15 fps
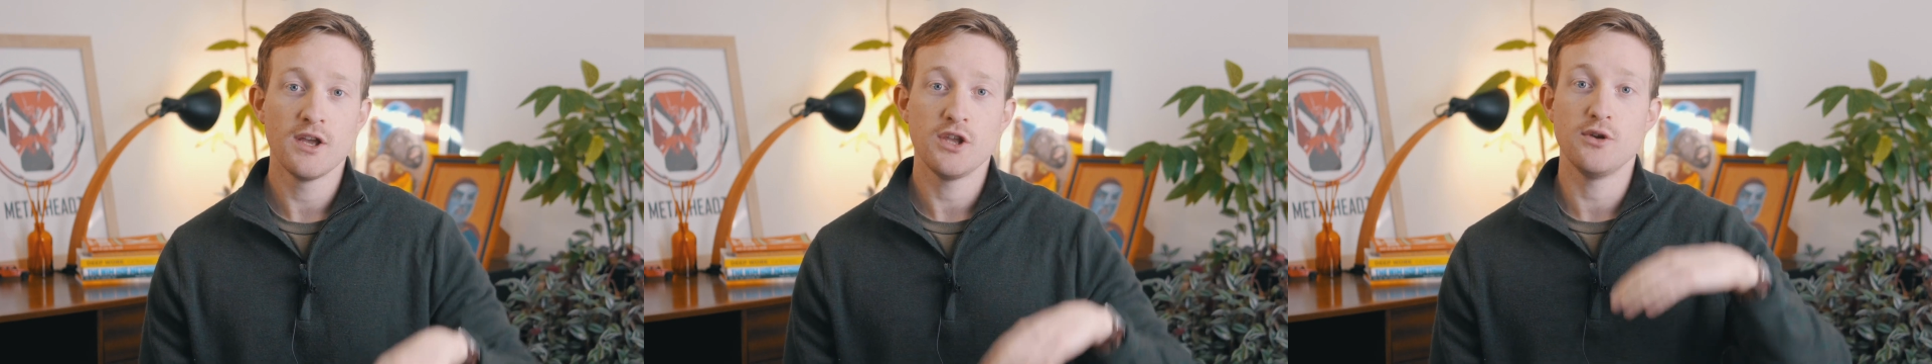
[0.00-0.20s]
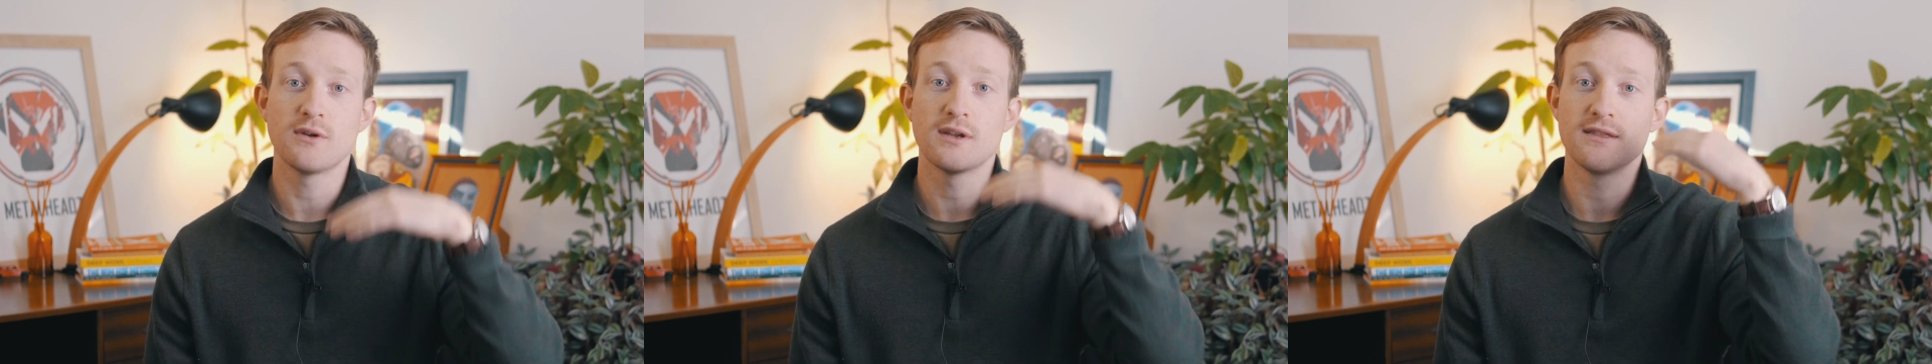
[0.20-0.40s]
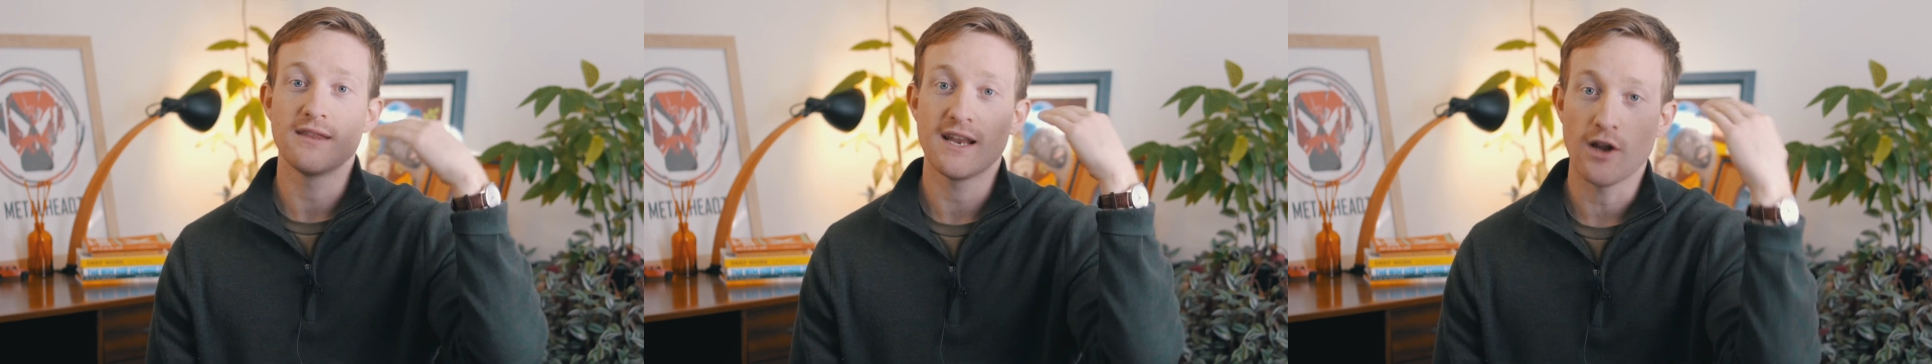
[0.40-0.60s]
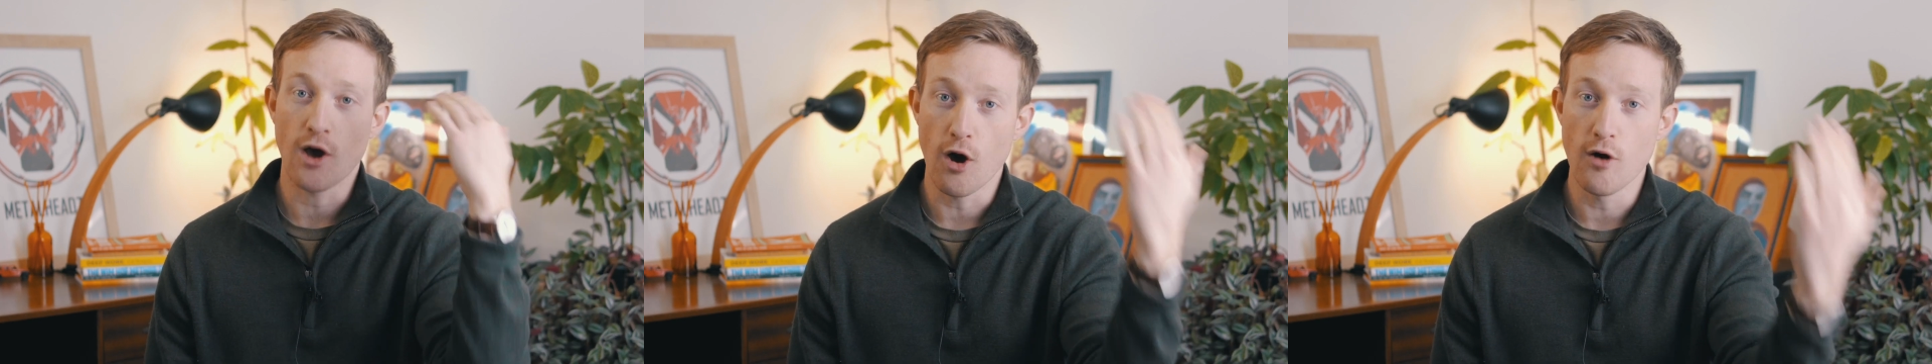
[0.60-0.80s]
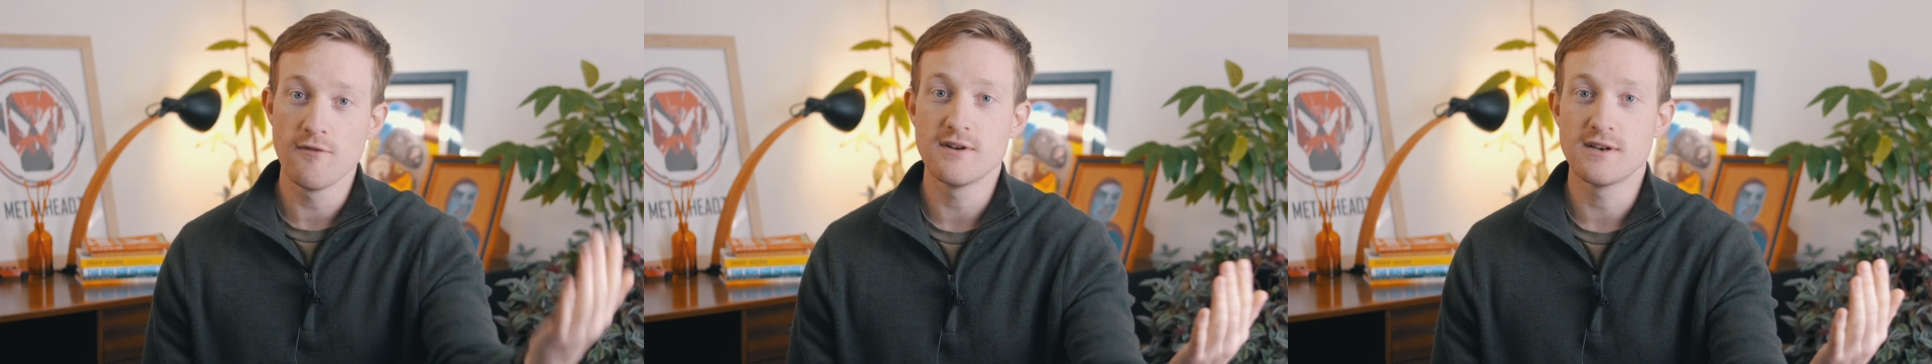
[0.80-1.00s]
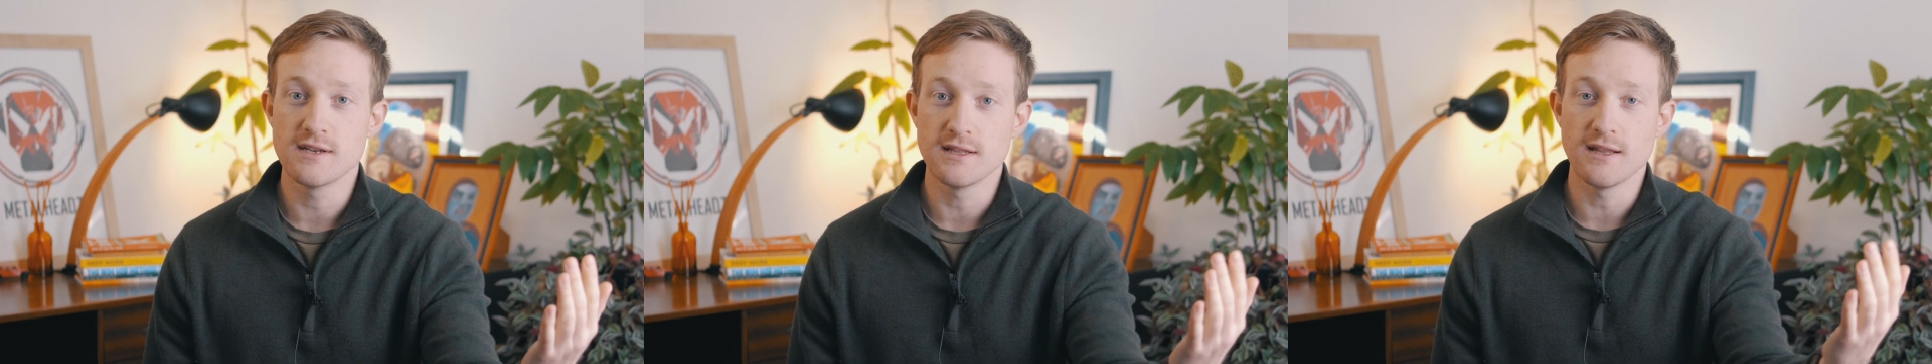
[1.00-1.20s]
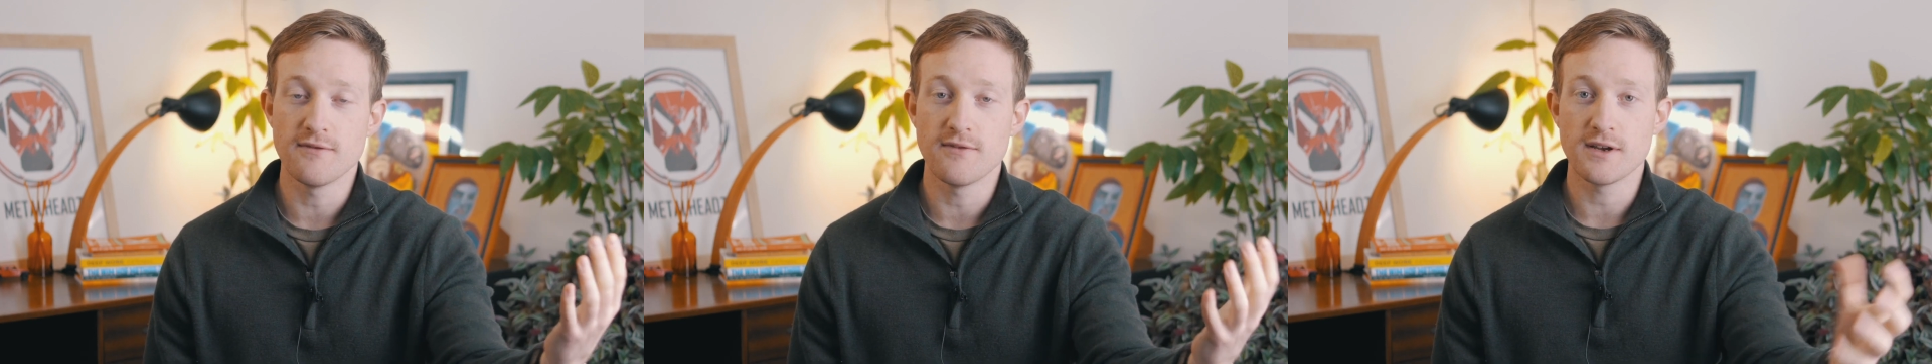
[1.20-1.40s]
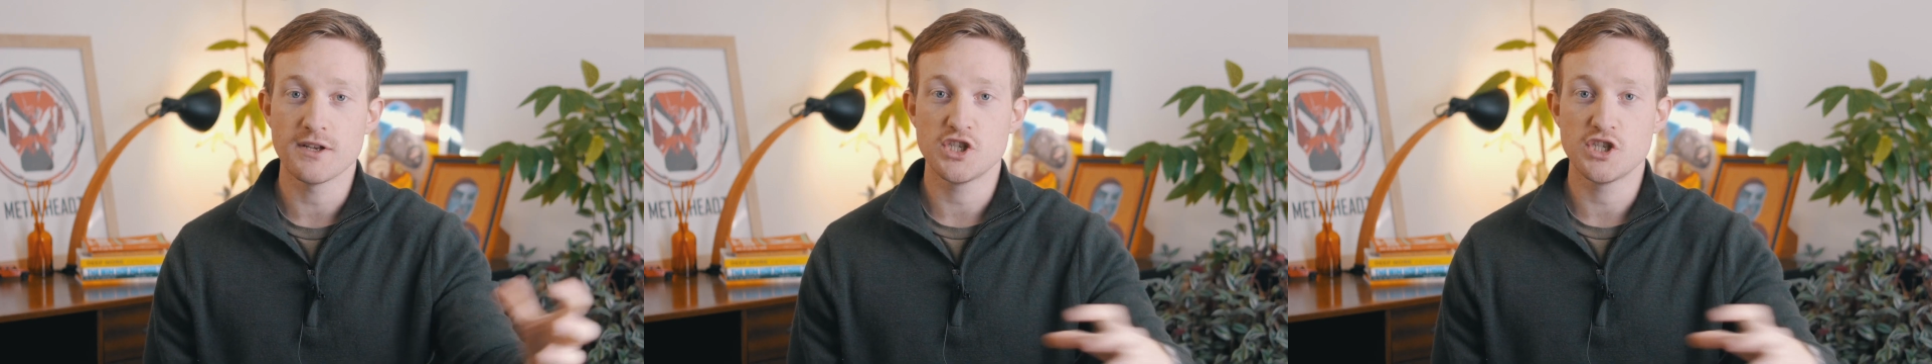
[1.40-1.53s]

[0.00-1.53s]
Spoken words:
You can then over deliver,